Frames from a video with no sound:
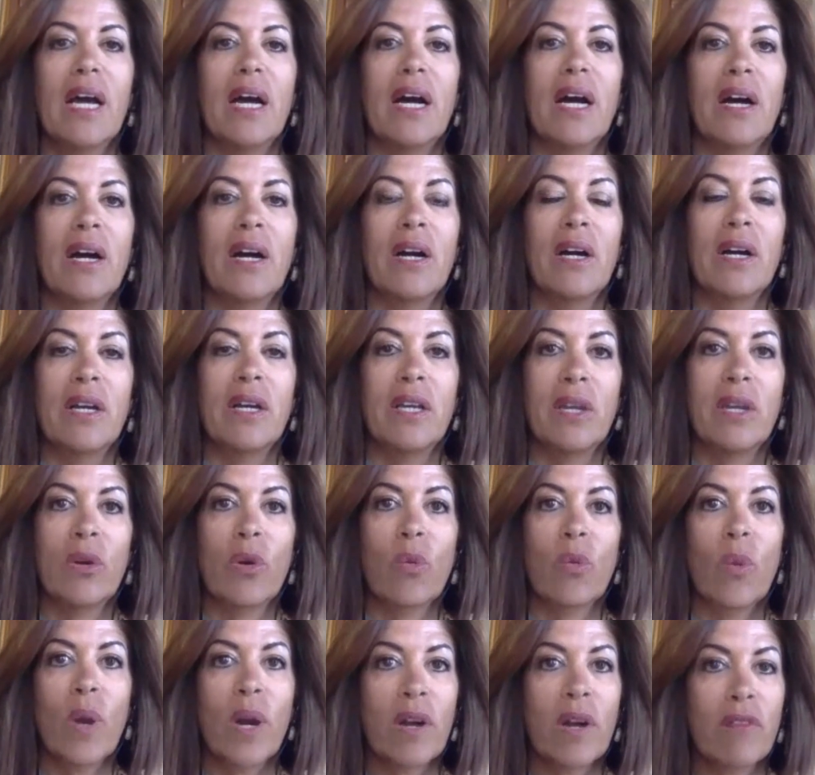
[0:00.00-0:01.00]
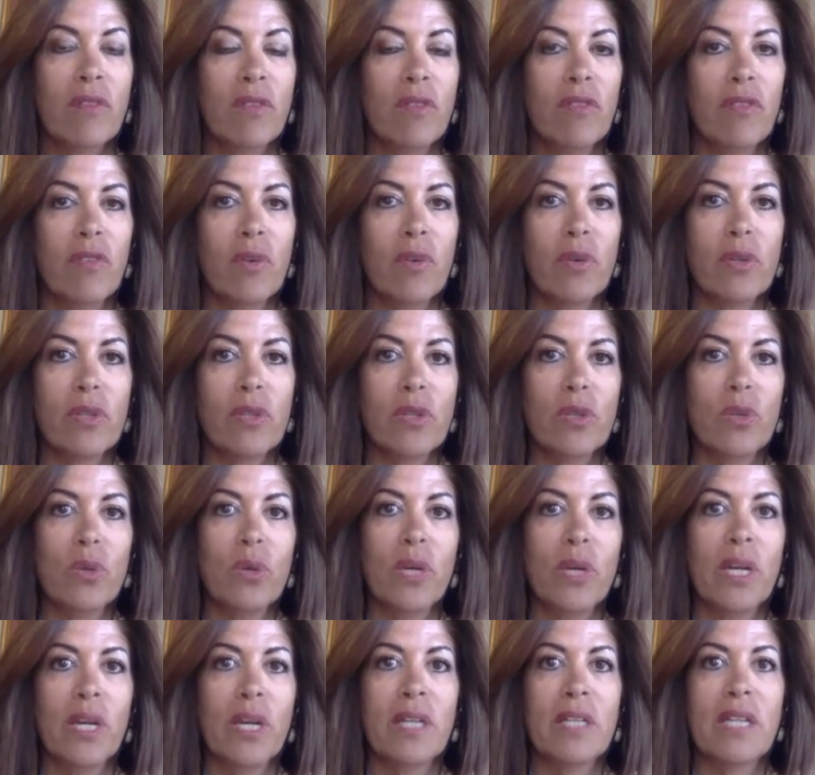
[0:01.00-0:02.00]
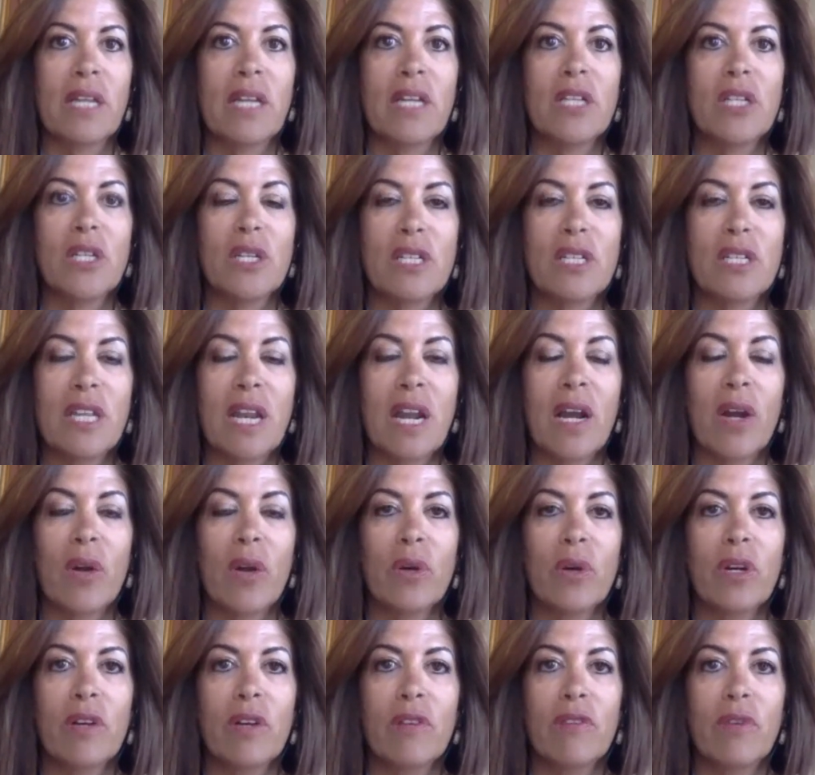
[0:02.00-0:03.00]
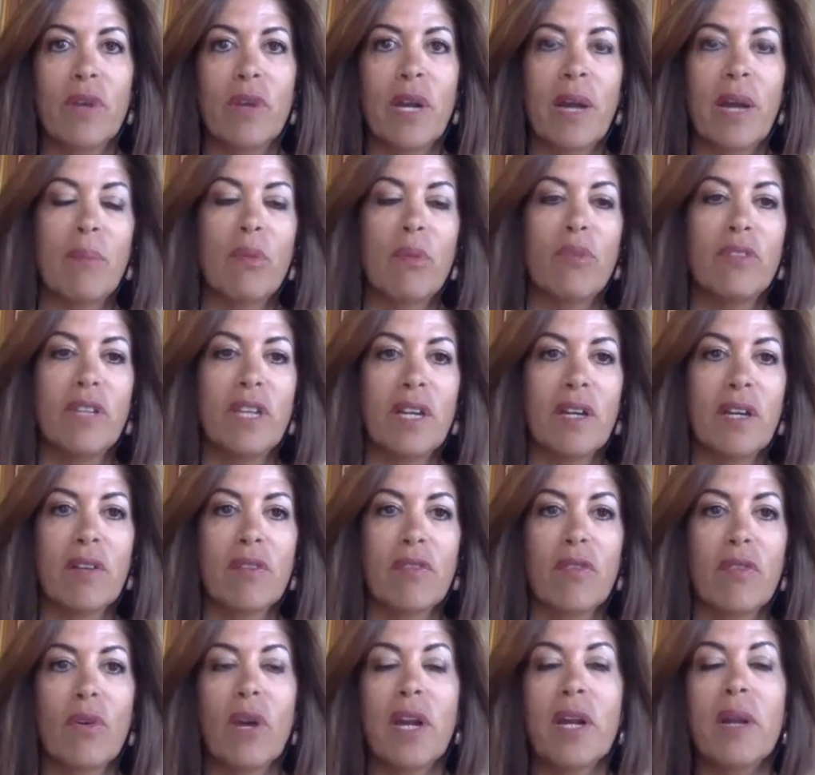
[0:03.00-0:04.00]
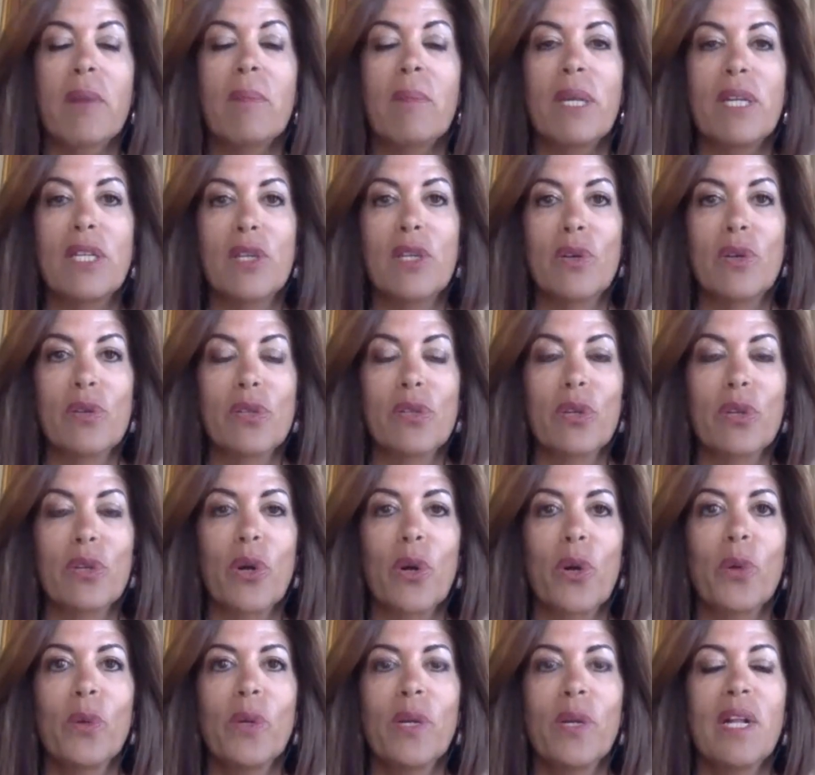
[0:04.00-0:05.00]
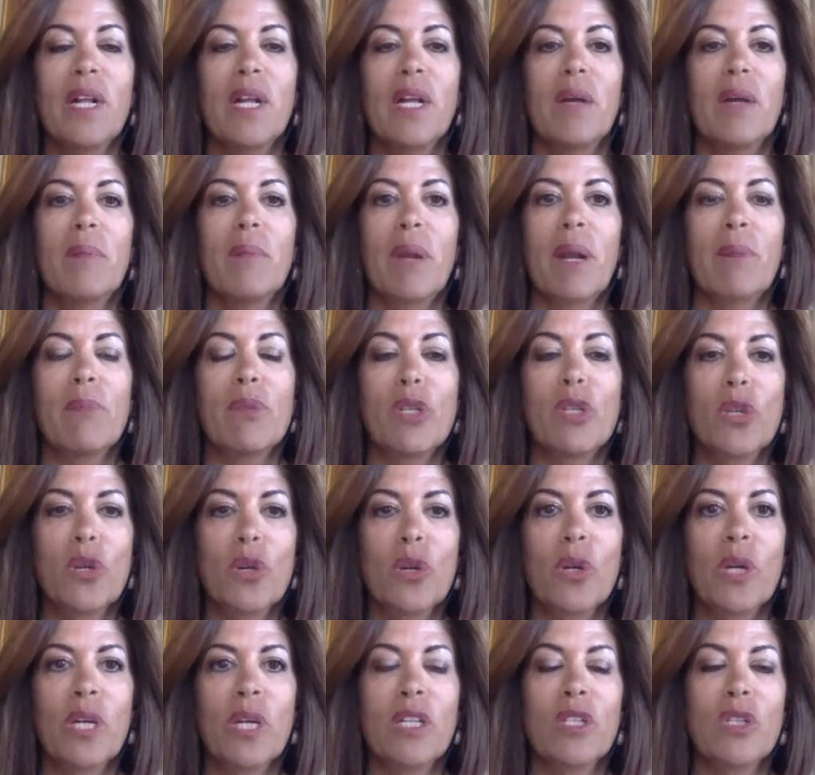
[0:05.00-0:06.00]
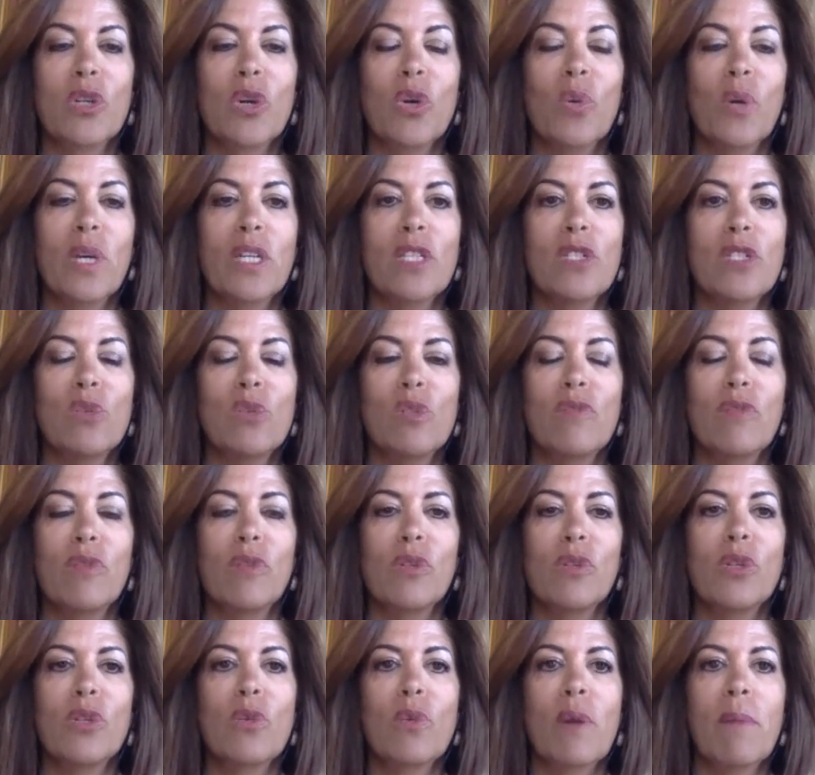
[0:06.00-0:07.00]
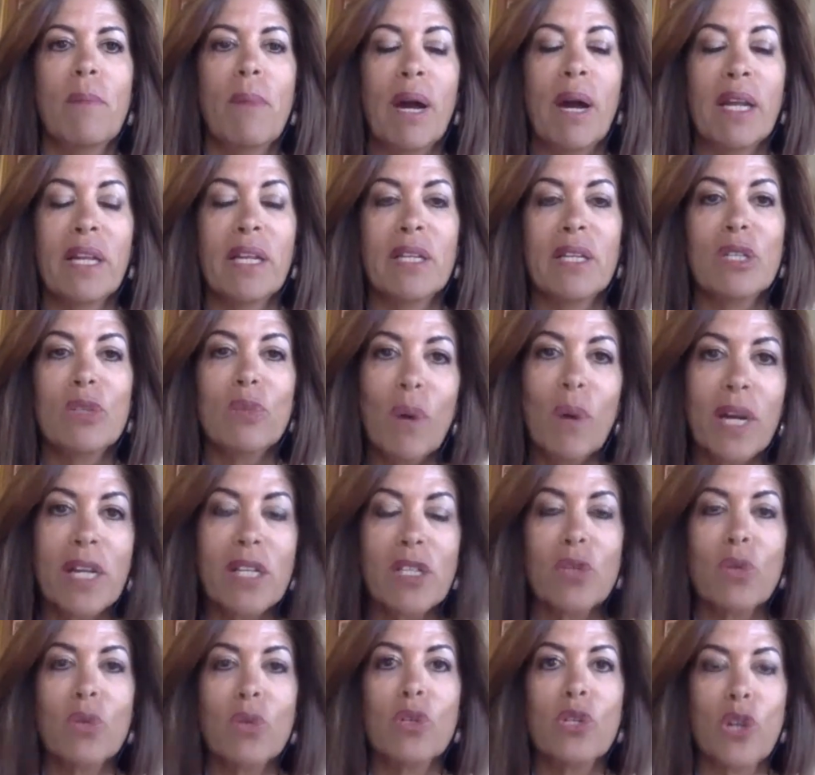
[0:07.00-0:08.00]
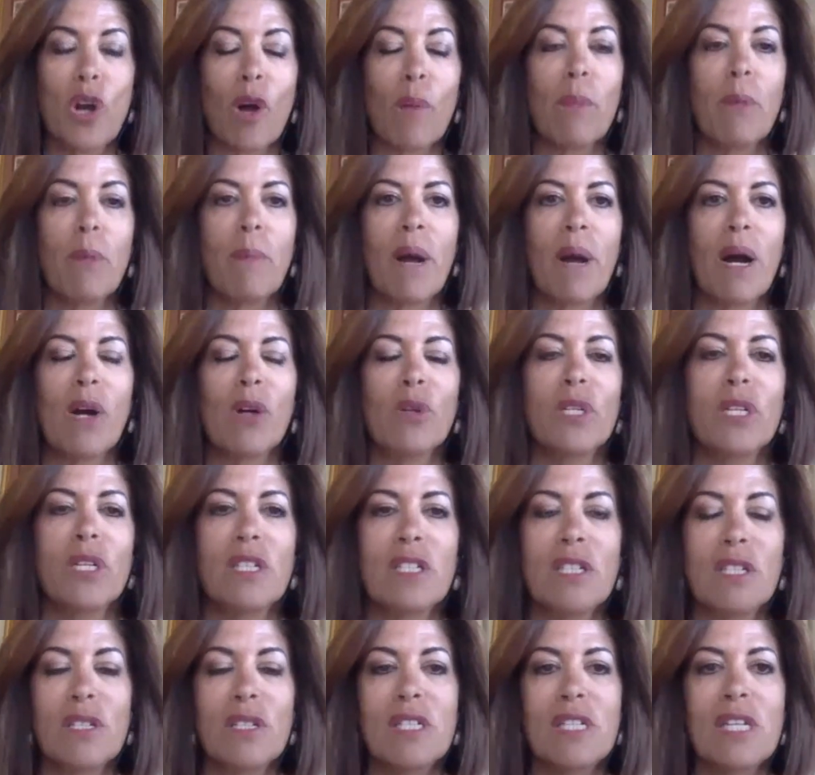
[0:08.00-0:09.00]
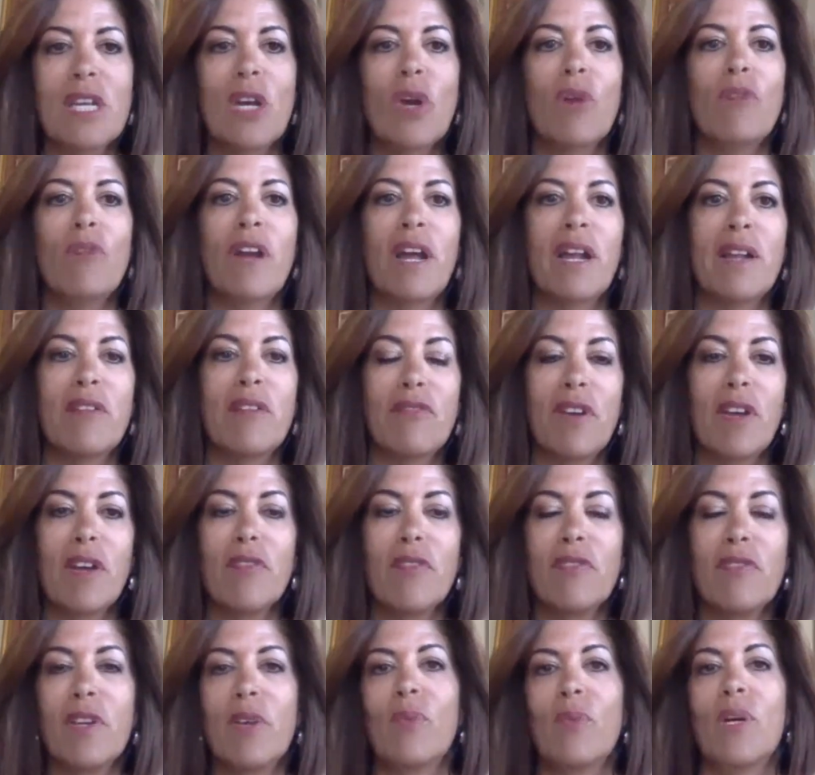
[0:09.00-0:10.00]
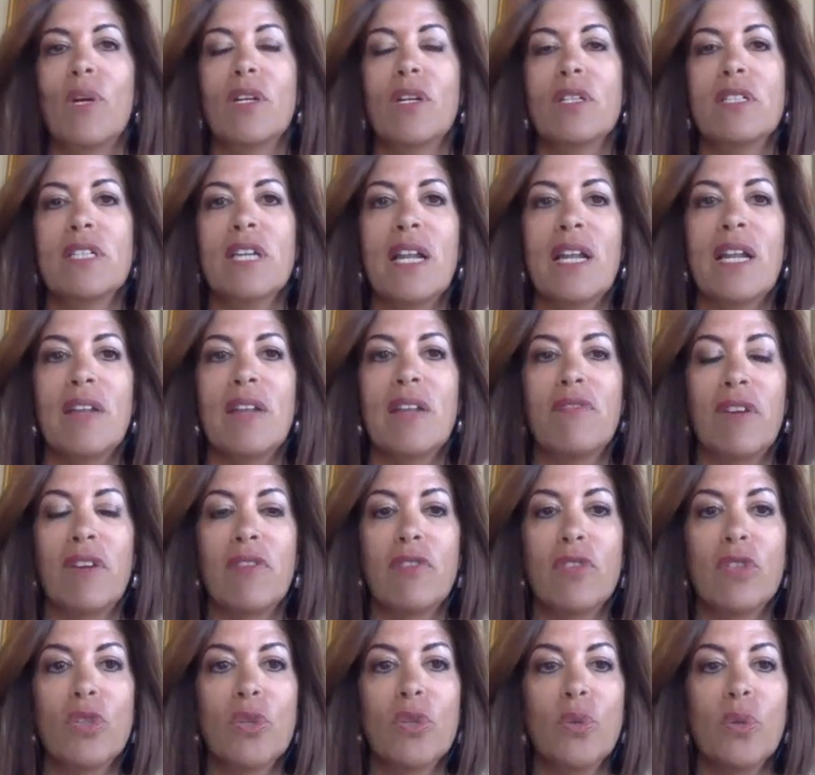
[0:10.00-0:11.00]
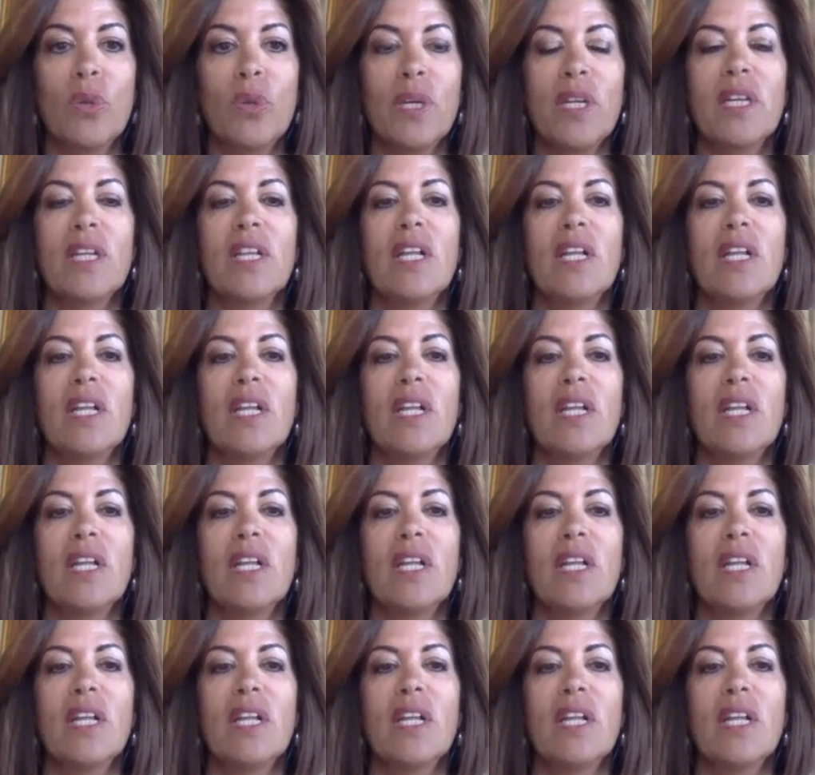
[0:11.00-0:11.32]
You're one of the first organizations that I heard of when I moved here 4 and a bit years ago, but I'm sure it's always useful to remind us what is your job about as the CEO of LFF, and what does LFF do,